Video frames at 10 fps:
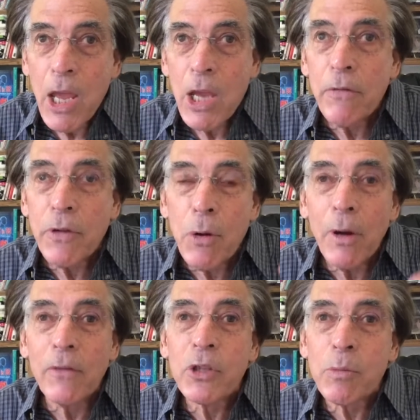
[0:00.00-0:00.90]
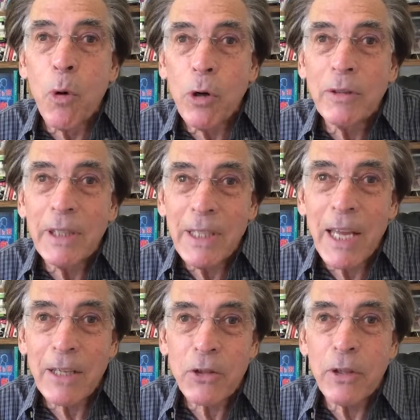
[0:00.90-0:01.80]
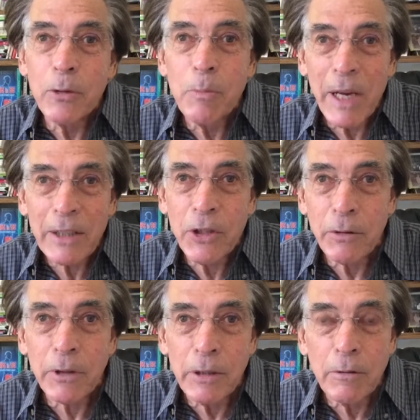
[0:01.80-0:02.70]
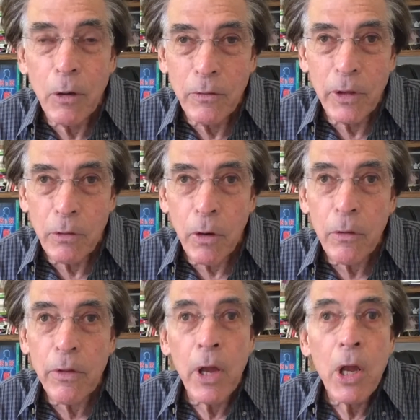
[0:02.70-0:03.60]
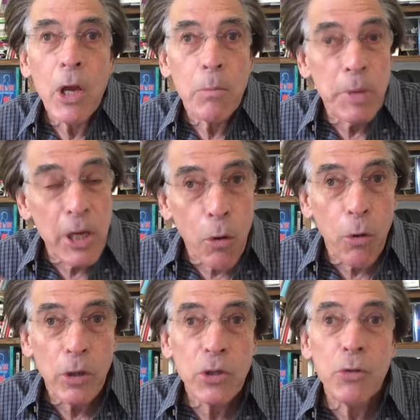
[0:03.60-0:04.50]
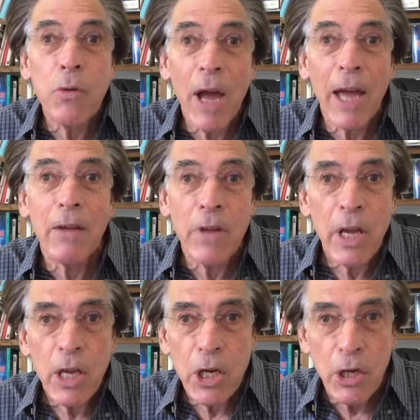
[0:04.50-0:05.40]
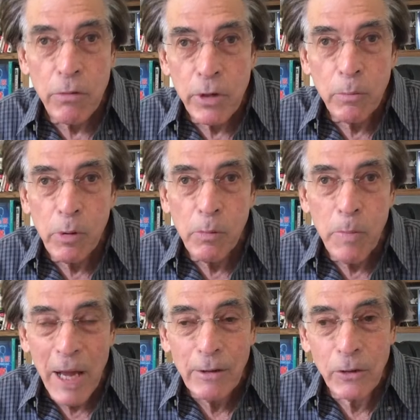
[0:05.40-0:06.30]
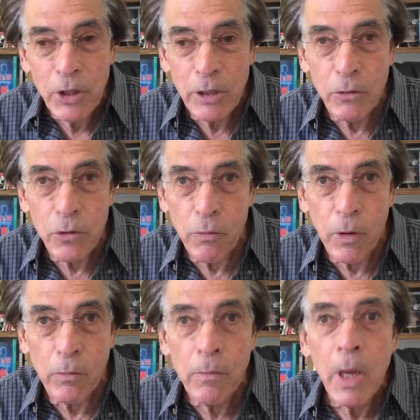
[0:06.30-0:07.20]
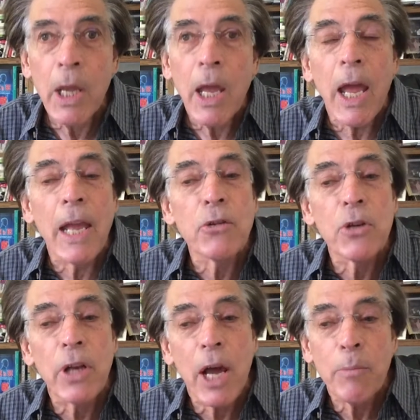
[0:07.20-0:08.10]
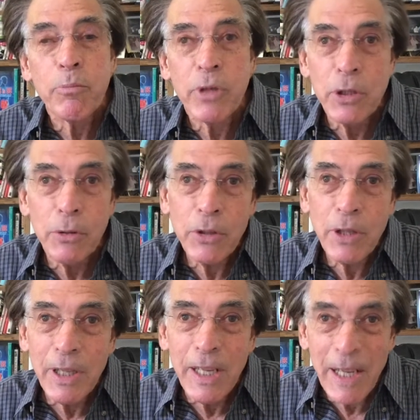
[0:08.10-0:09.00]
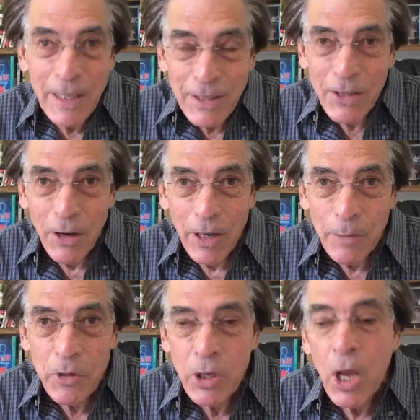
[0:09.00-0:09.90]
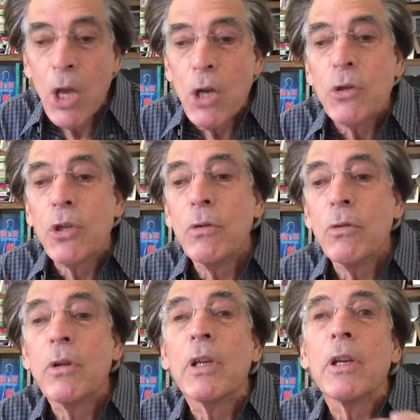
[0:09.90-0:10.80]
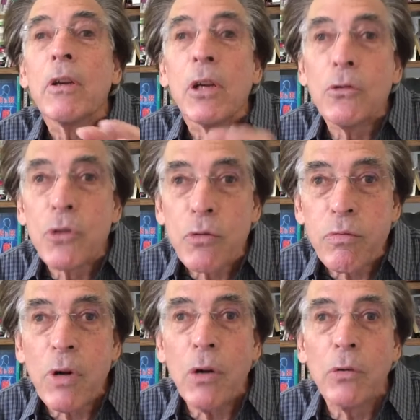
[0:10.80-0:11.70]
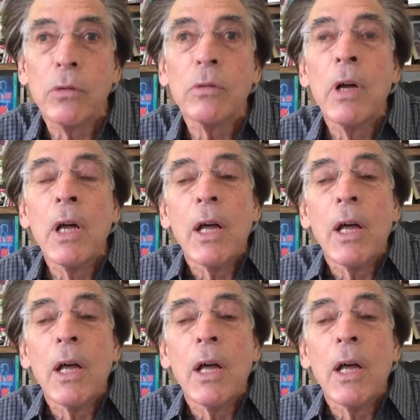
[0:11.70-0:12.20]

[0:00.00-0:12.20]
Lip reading: If you have small intestinal bacterial overgrowth because you have irritable bowel syndrome and you're not producing the enzymes to control